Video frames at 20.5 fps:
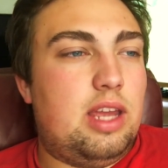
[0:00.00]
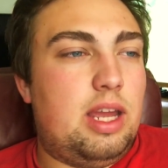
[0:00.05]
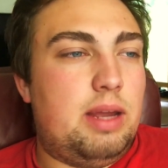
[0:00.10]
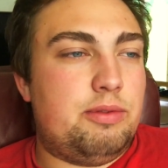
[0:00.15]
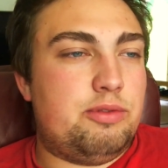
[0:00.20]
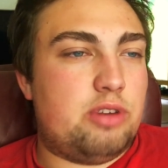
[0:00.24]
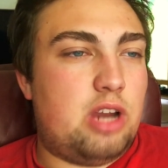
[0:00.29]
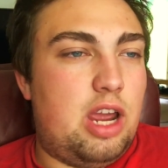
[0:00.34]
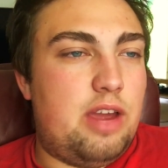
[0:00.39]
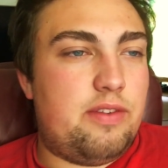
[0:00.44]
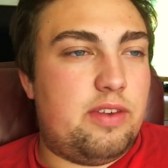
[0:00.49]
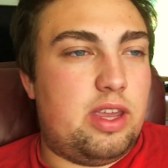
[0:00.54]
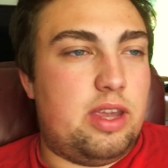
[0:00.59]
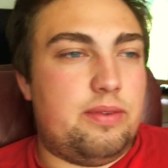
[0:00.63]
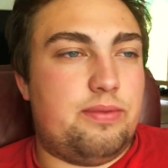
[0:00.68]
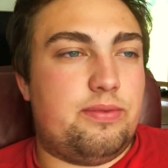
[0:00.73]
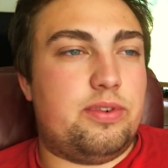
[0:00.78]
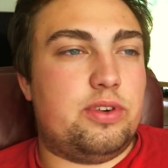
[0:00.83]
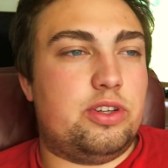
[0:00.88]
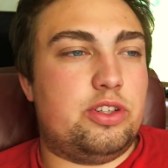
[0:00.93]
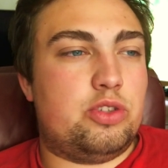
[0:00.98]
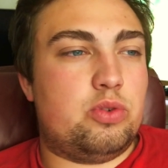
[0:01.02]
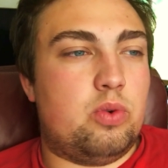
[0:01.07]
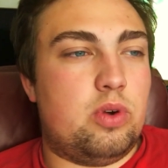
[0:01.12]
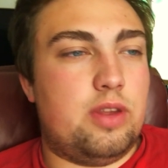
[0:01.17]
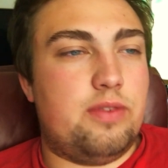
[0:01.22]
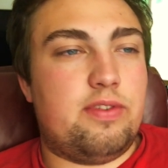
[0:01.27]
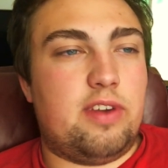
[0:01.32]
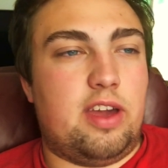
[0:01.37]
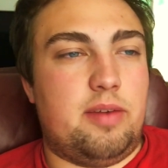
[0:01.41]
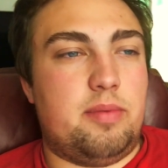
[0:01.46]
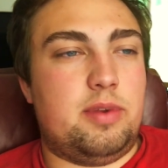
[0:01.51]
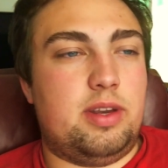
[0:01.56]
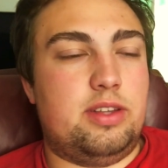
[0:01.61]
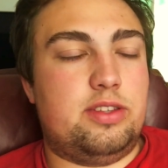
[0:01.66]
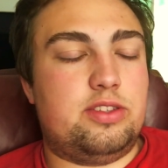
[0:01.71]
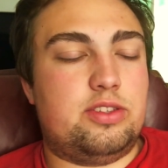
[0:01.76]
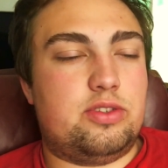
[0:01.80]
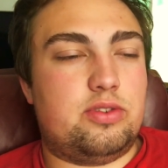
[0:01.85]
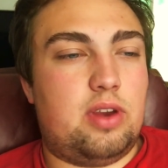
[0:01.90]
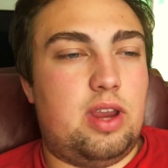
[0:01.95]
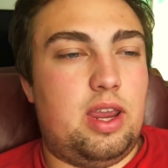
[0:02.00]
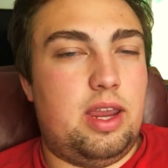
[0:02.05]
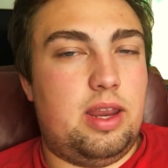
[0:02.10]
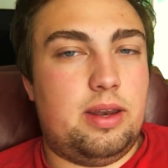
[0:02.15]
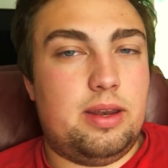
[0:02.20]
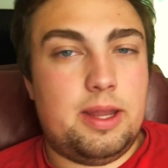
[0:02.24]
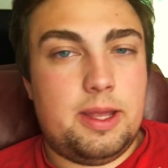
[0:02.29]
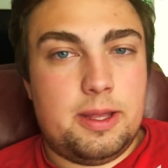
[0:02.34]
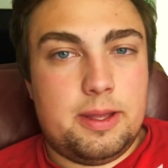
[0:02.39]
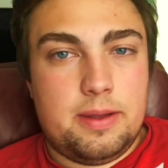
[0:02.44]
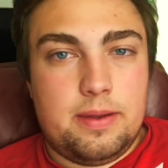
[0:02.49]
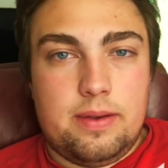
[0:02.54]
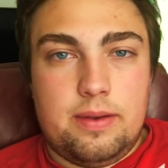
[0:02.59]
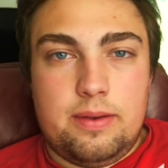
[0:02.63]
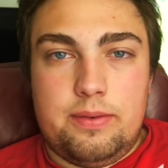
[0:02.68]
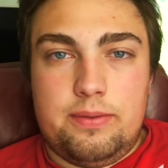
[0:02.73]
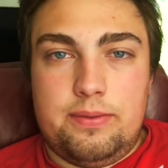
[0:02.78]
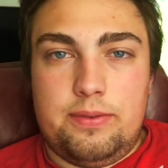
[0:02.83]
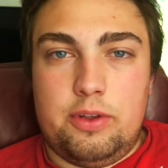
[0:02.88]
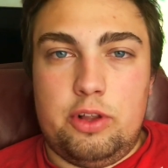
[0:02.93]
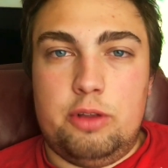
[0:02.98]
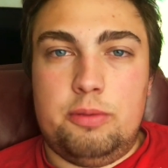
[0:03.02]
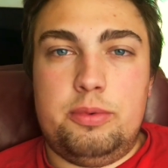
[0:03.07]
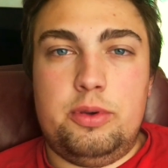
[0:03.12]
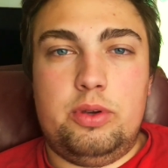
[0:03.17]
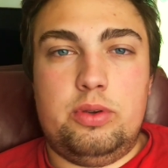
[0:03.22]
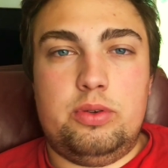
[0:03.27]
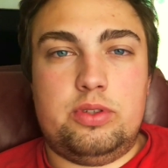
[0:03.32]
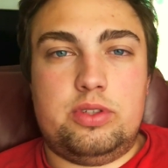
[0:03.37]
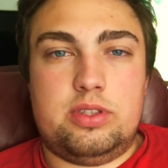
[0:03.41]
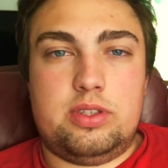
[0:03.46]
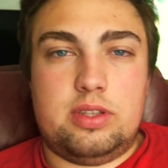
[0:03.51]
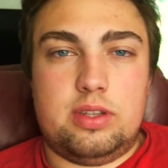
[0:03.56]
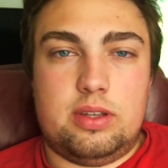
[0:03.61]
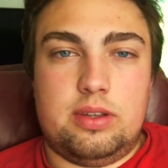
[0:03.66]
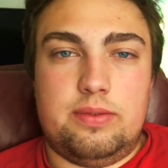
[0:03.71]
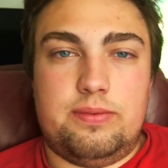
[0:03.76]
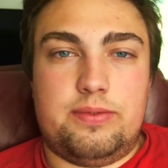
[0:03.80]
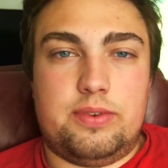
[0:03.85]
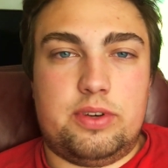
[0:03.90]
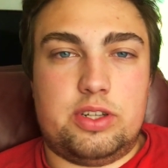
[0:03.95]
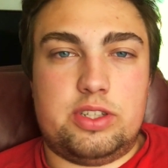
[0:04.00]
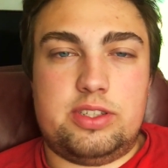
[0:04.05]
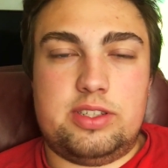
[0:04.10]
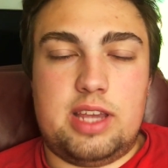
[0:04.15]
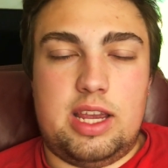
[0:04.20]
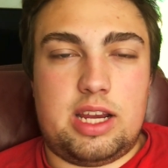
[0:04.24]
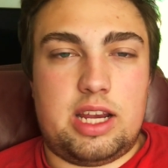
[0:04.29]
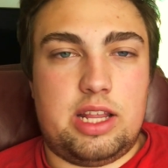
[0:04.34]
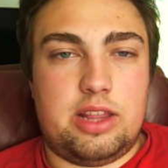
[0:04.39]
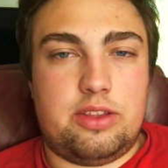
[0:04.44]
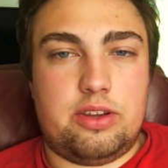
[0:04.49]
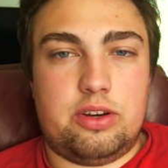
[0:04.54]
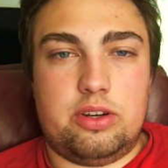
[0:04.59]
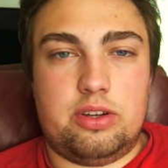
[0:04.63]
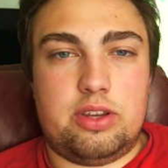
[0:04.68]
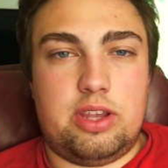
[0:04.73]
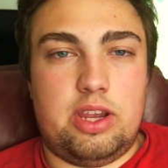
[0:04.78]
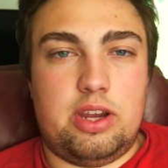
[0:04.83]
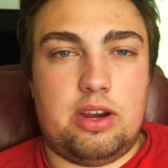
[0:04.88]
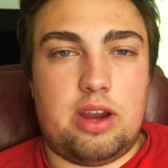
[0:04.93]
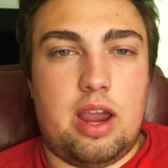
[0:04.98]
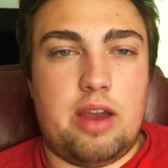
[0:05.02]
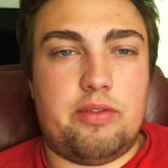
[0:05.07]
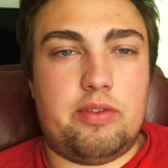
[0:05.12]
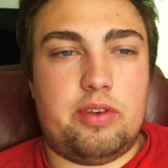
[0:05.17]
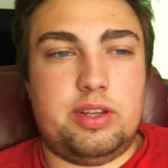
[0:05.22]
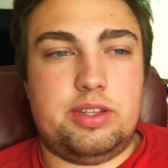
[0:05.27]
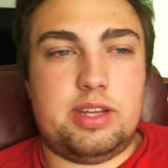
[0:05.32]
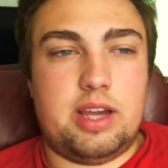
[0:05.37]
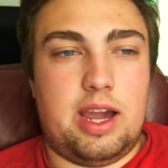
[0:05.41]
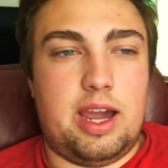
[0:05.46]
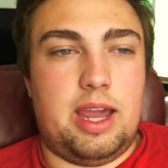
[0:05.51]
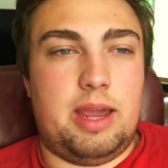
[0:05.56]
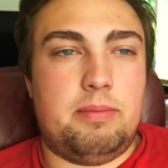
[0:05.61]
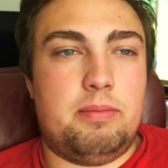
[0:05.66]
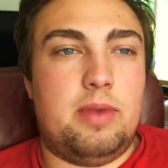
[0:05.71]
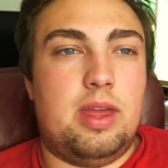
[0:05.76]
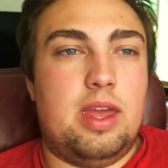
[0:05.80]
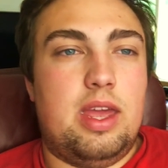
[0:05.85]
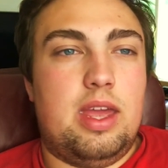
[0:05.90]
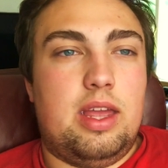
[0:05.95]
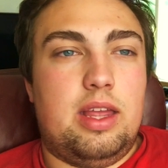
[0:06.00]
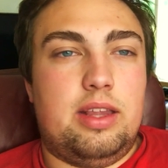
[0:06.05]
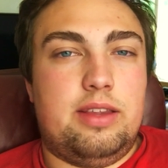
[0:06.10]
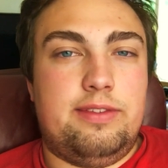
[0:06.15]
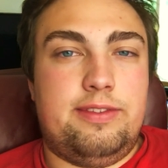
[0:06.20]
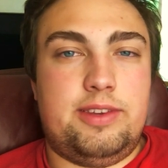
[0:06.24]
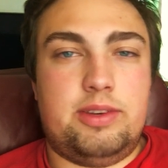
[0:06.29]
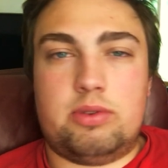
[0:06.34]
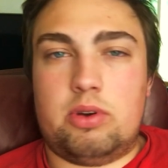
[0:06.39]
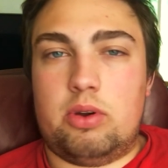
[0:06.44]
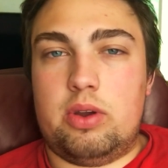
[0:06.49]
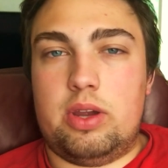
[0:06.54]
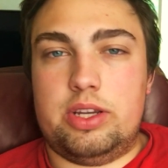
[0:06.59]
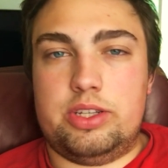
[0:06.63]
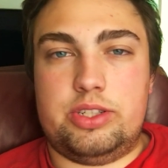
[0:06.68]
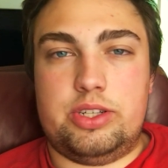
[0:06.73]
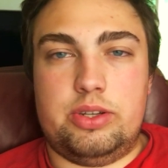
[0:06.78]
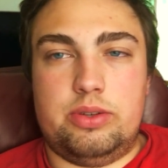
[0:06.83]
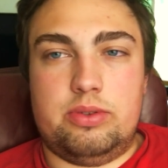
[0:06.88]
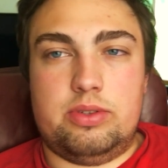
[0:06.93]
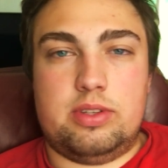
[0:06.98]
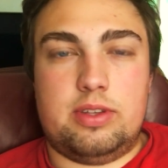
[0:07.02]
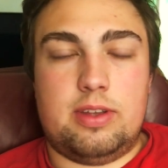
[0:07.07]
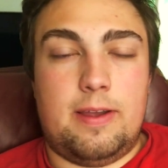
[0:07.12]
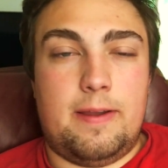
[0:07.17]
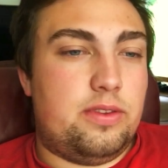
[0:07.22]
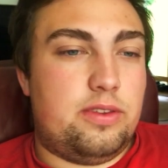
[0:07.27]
I'm driving it for 25 minutes straight, full boost, first, second, third gear every time, 0 issues.